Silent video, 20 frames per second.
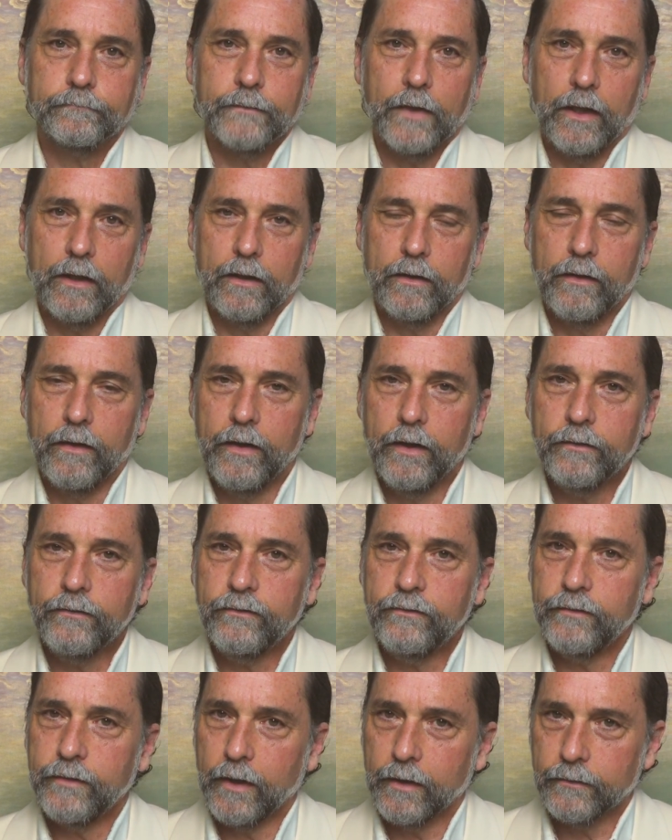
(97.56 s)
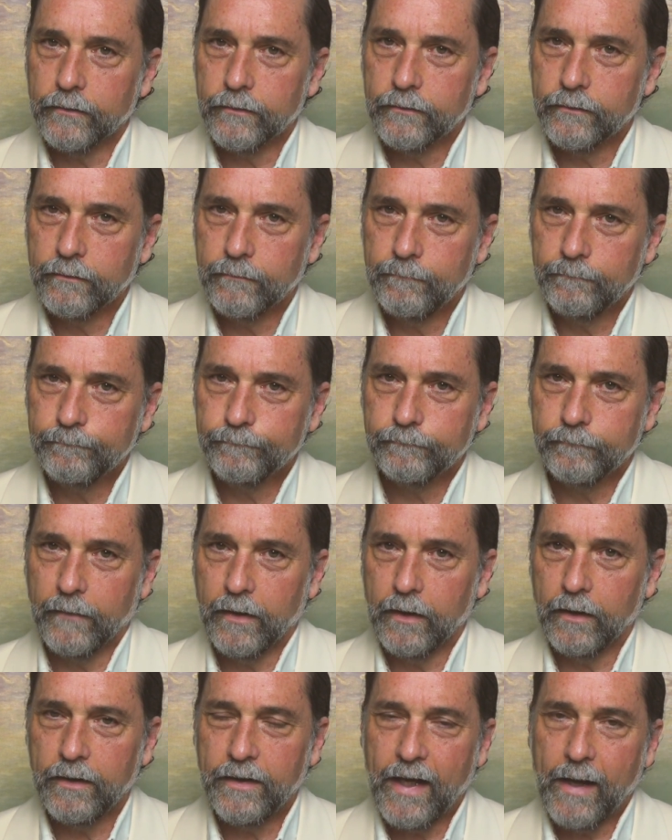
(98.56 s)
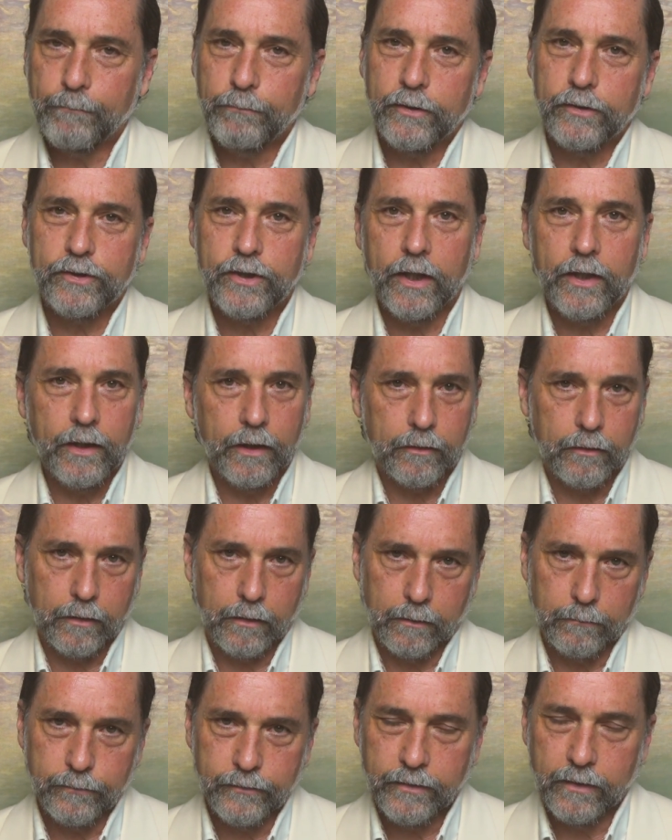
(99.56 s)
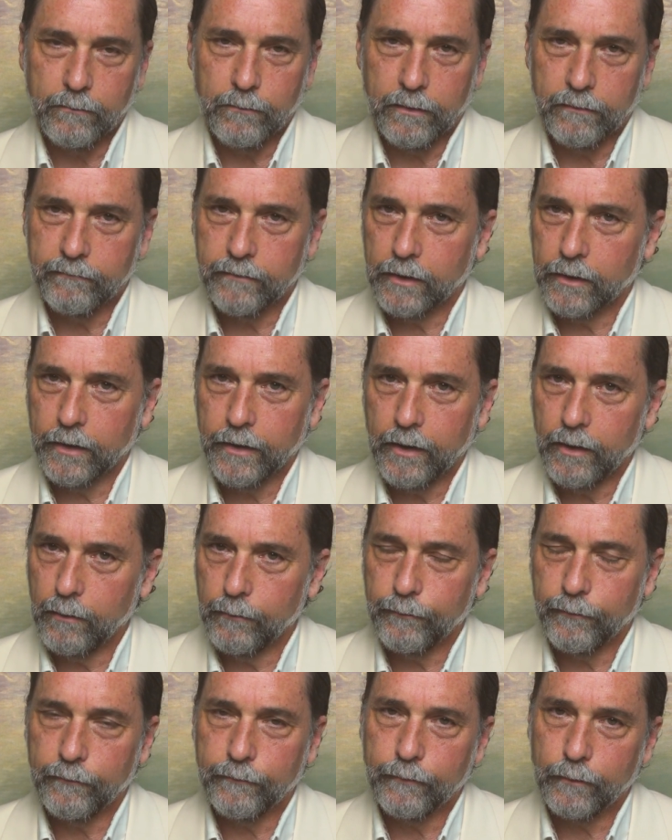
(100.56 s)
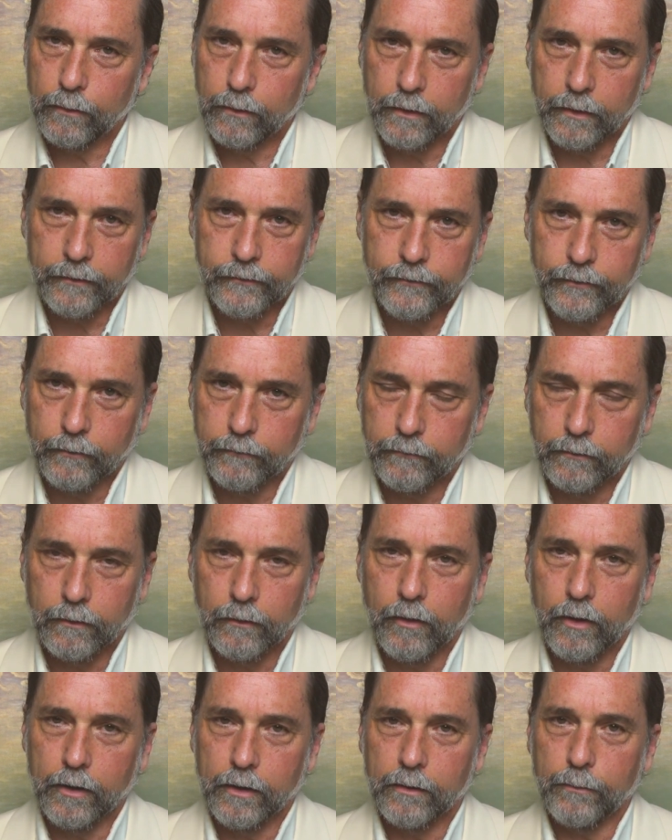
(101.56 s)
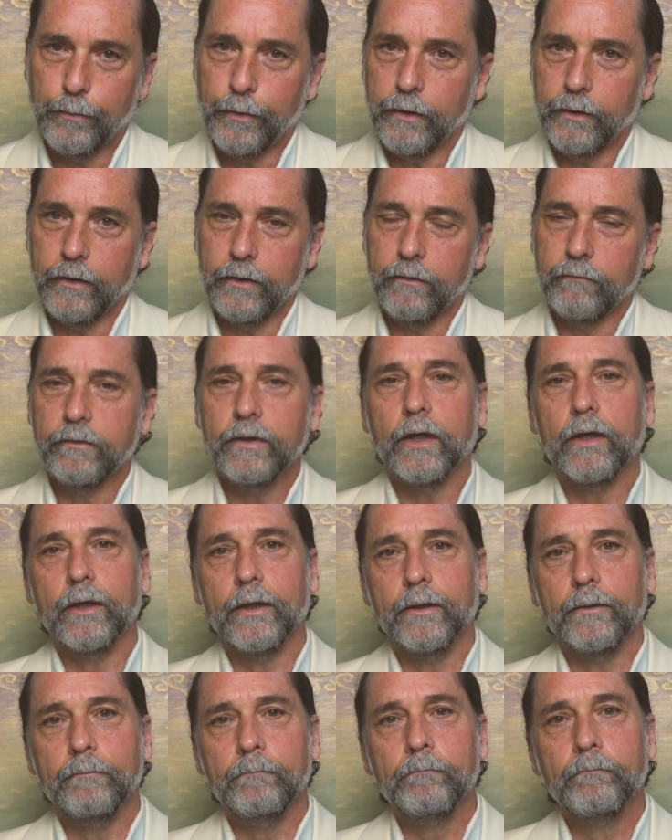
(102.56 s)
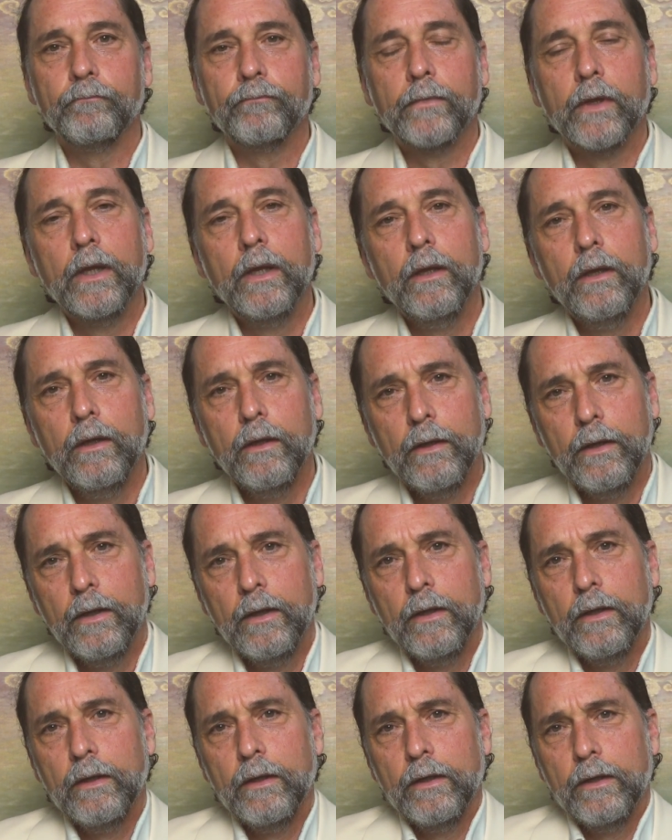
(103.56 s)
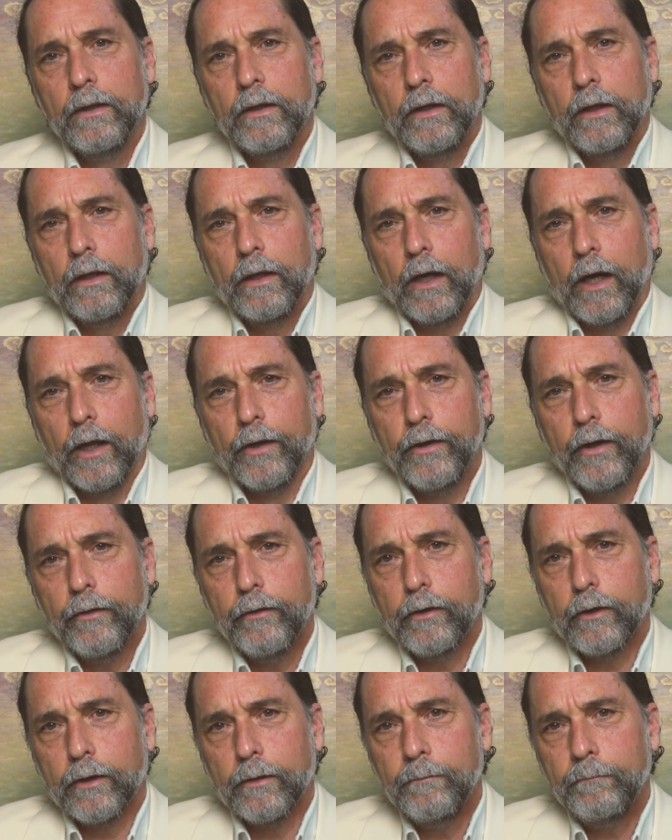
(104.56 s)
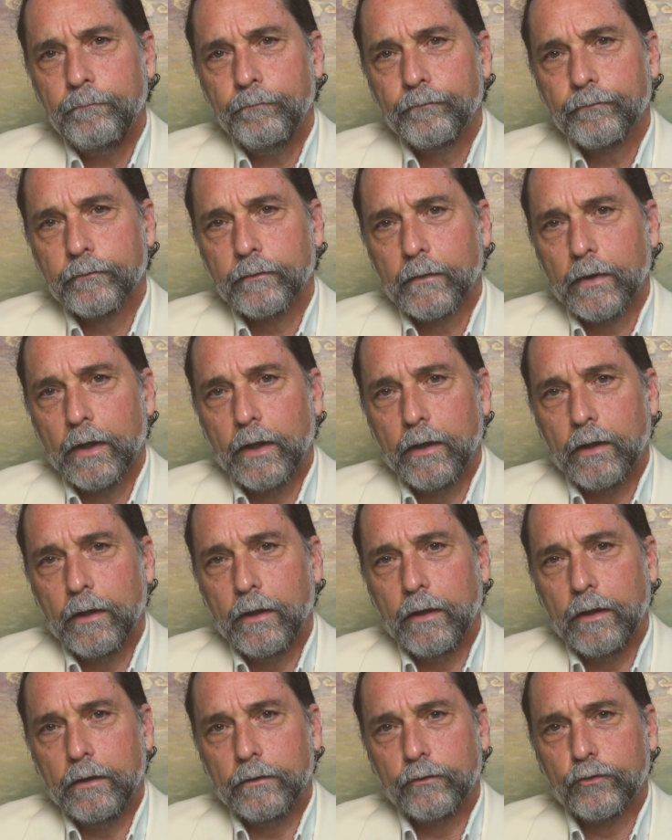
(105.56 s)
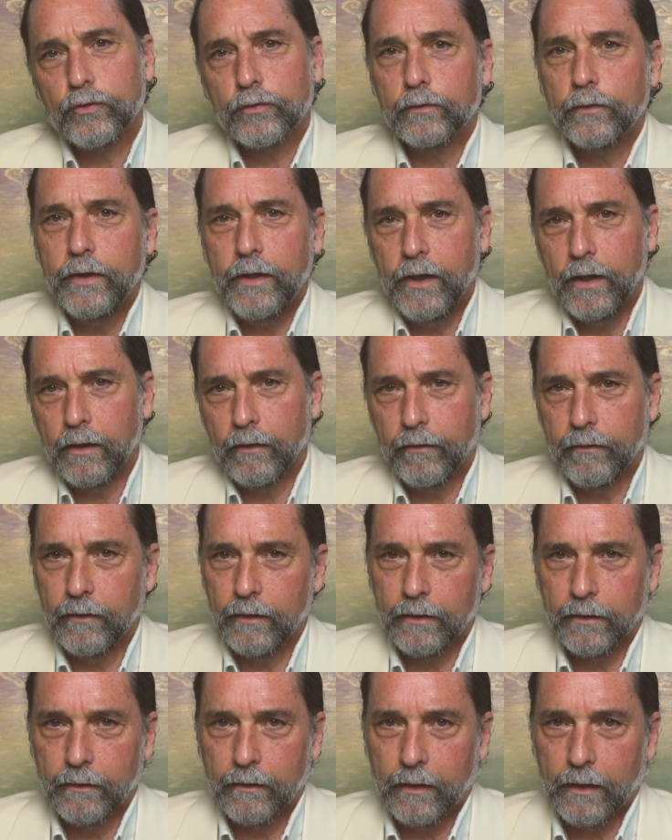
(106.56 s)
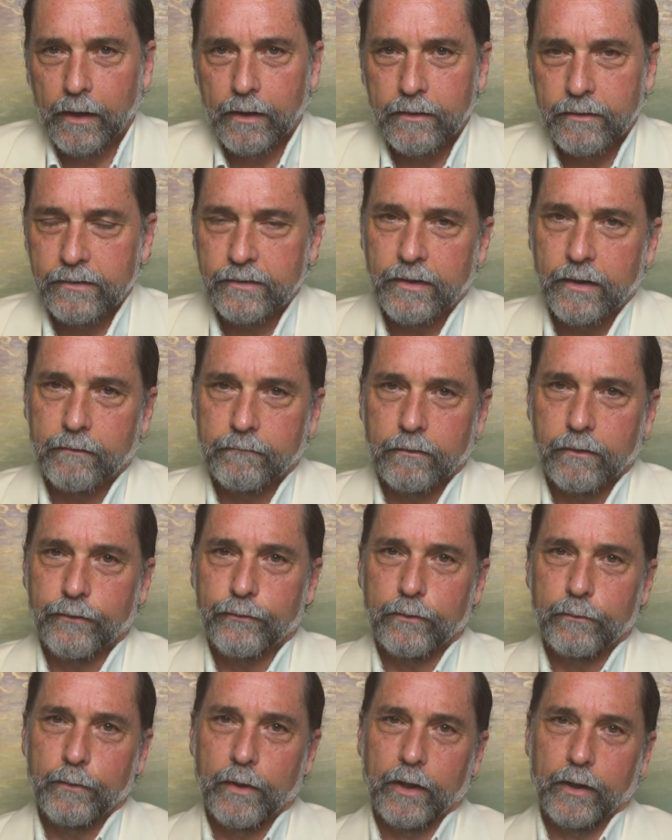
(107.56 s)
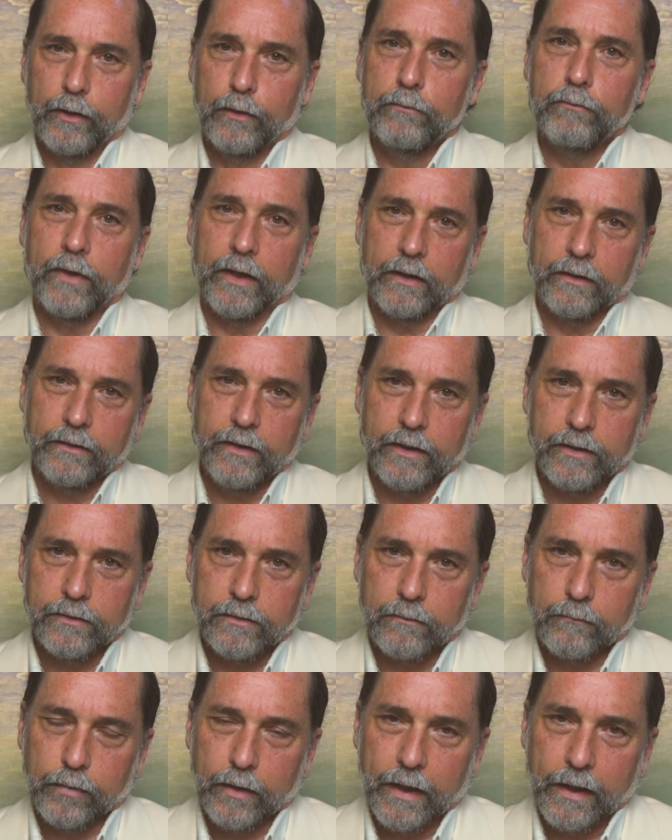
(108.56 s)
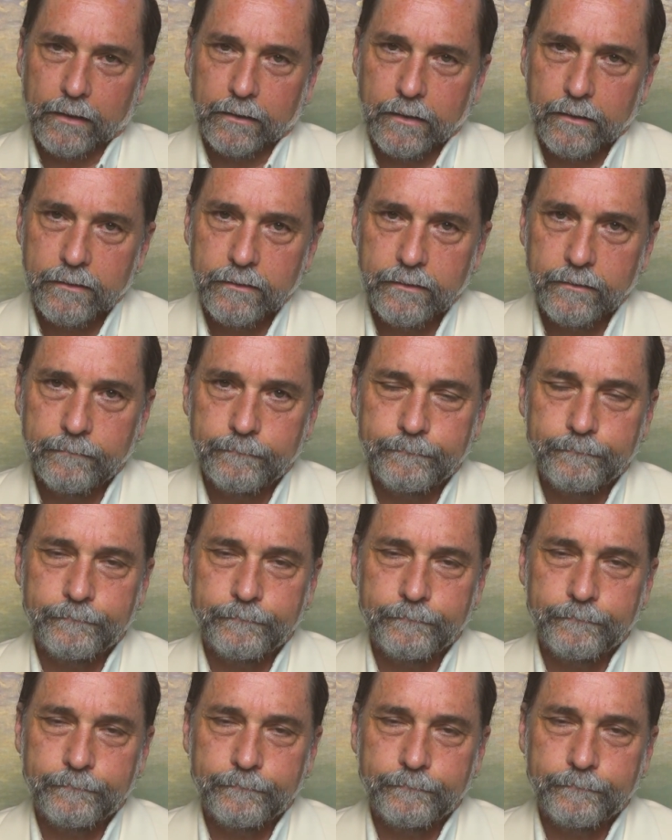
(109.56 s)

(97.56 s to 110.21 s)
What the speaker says: And in this sense, the adaptogenic herbs can be very helpful for us over a longer period of time. Another intriguing thing that I discovered through my own meditation practice